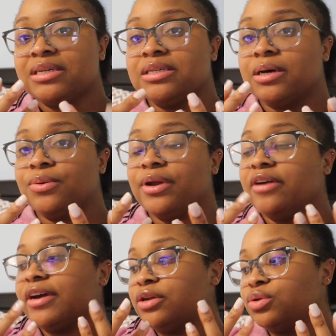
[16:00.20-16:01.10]
So
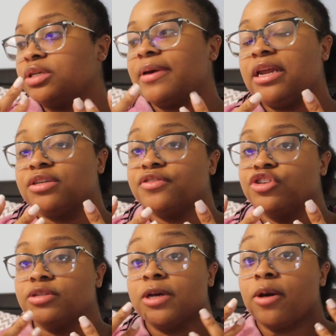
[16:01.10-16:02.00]
whatever I do to my nails for
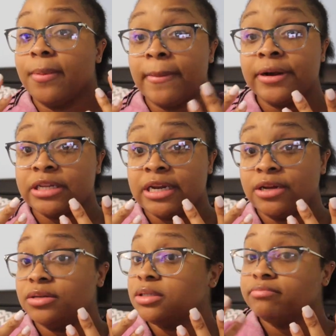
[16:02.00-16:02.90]
Christmas, they're gonna be my birthday
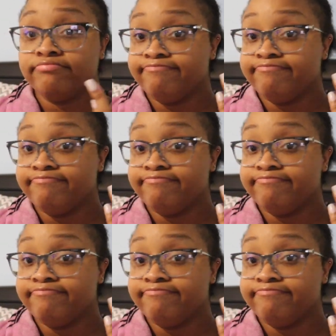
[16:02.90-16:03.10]
nails.